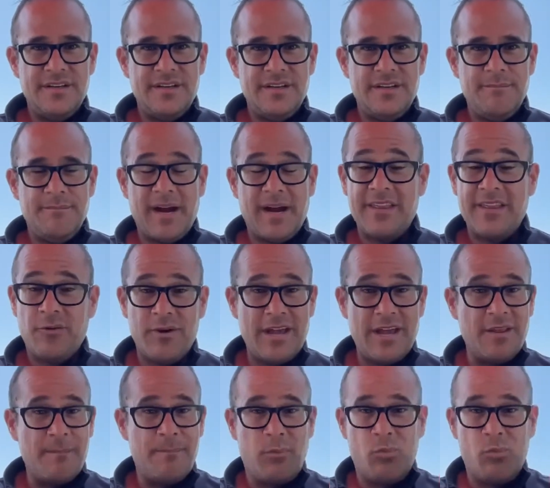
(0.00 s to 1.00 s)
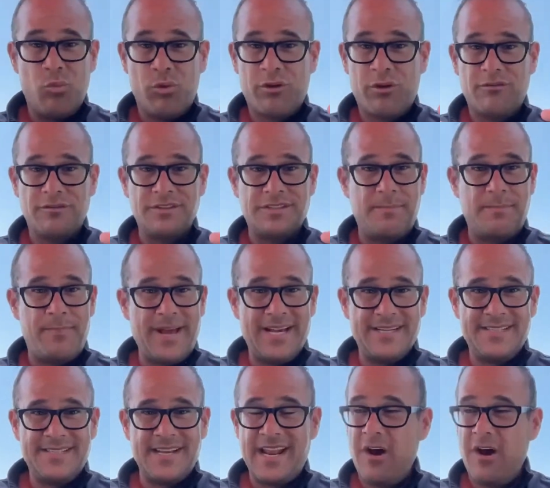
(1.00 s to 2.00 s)
And by the way, the world's
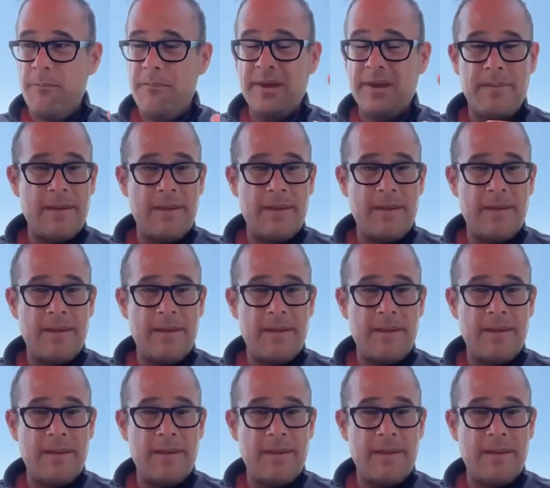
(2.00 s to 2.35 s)
best in helping